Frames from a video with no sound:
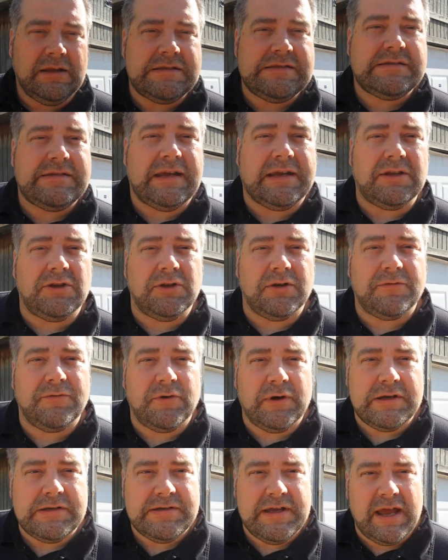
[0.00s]
Let's take a look,
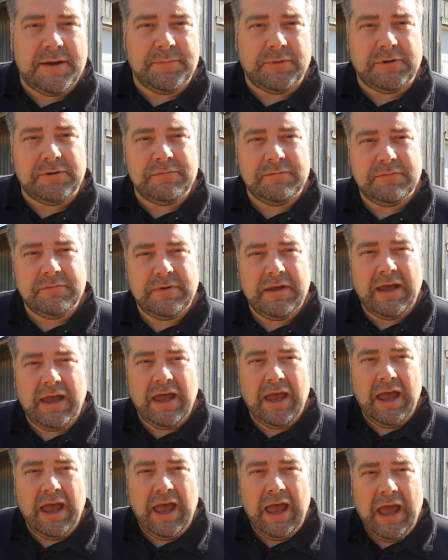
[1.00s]
for example,
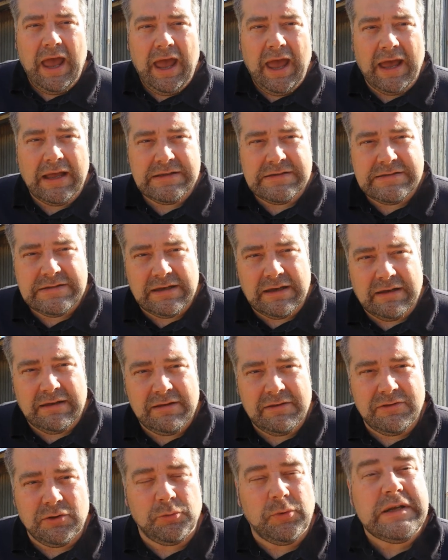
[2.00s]
at
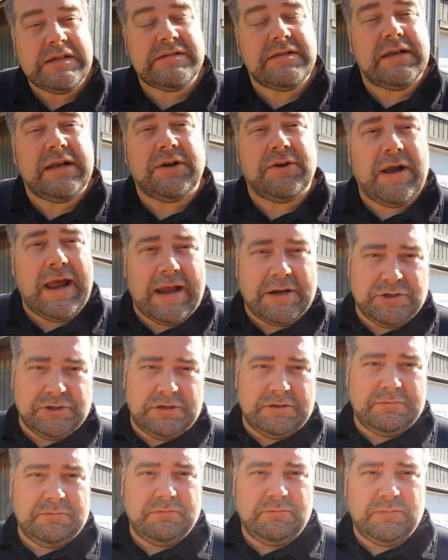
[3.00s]
uh, the recent
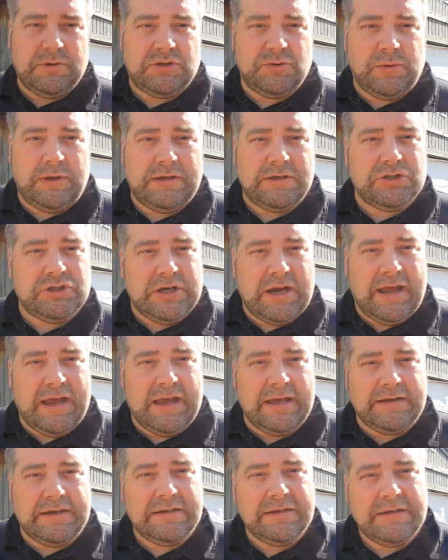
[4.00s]
interaction between
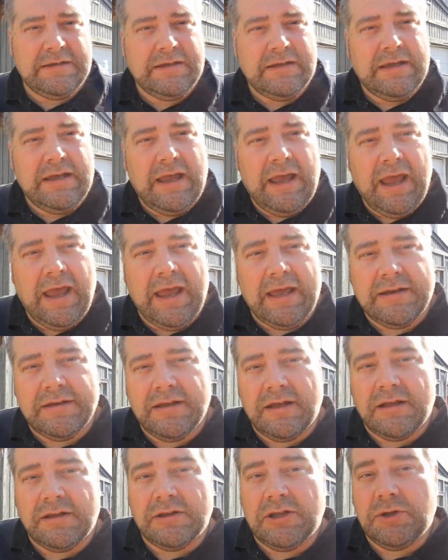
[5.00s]
Chad
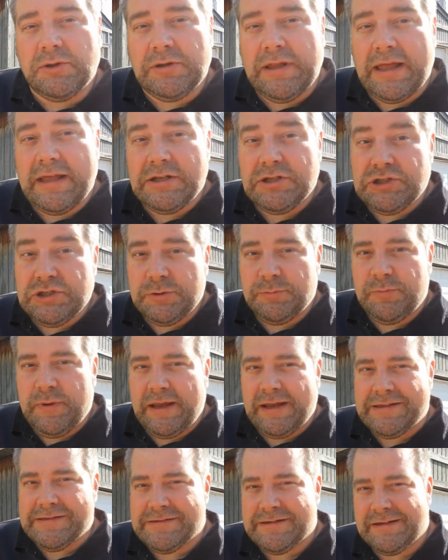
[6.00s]
and a lowland
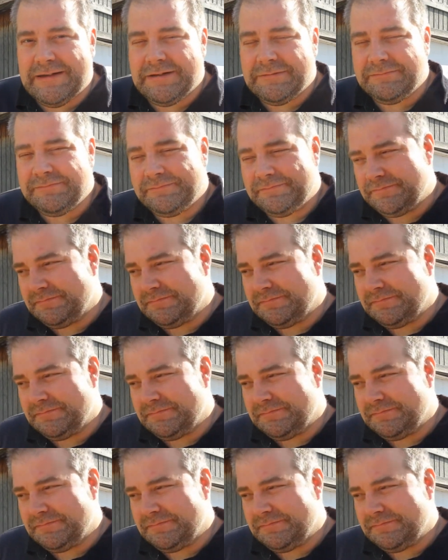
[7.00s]
chimpanzee.